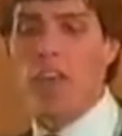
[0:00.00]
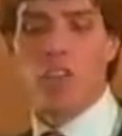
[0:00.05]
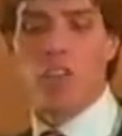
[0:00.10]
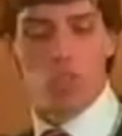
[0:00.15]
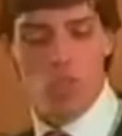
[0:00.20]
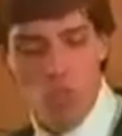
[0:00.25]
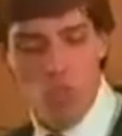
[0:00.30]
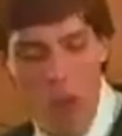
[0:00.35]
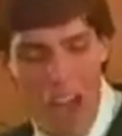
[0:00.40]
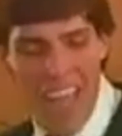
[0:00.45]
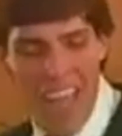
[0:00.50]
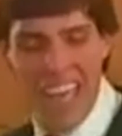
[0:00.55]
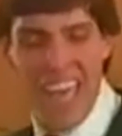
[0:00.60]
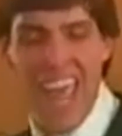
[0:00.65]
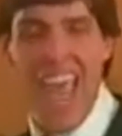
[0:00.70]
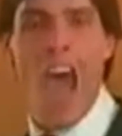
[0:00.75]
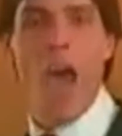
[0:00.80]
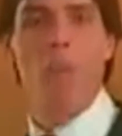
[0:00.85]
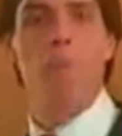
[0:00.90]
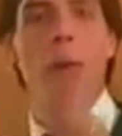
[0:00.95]
years, right
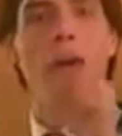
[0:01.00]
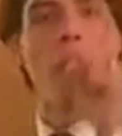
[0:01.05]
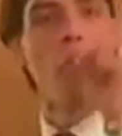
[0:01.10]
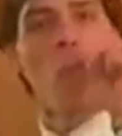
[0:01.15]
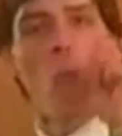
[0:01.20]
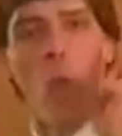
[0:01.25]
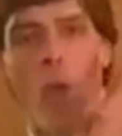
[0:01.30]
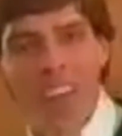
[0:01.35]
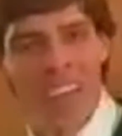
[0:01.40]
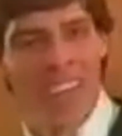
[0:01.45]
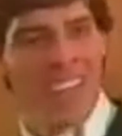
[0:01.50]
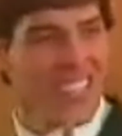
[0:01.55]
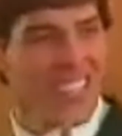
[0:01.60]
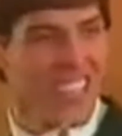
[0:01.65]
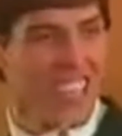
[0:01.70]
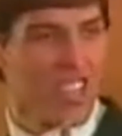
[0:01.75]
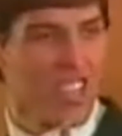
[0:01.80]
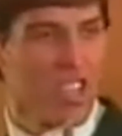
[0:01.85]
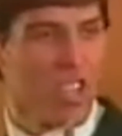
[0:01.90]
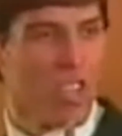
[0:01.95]
now, by one
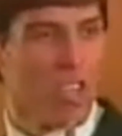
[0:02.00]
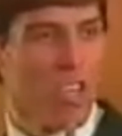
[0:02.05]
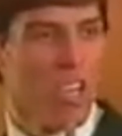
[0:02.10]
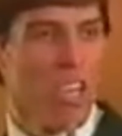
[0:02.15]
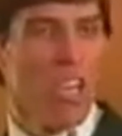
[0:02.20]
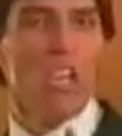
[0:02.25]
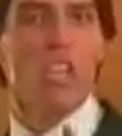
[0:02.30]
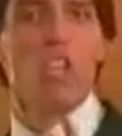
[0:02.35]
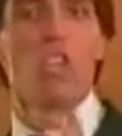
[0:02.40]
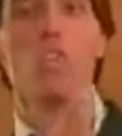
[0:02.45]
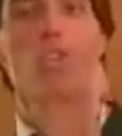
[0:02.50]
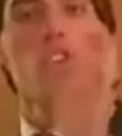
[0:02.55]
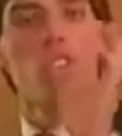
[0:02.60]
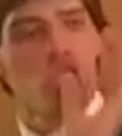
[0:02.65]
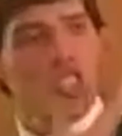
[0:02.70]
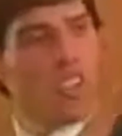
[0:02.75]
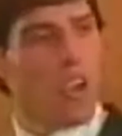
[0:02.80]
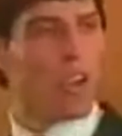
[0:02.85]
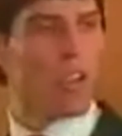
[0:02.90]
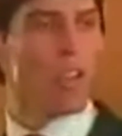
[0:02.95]
decision, you
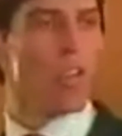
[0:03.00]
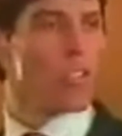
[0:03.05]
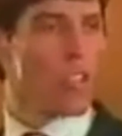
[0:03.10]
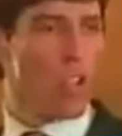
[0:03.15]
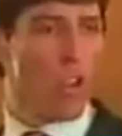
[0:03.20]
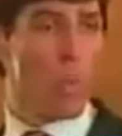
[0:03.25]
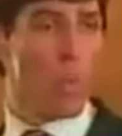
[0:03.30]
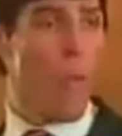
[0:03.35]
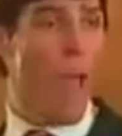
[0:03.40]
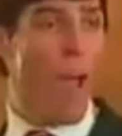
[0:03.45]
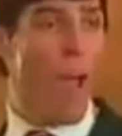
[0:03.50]
could start using your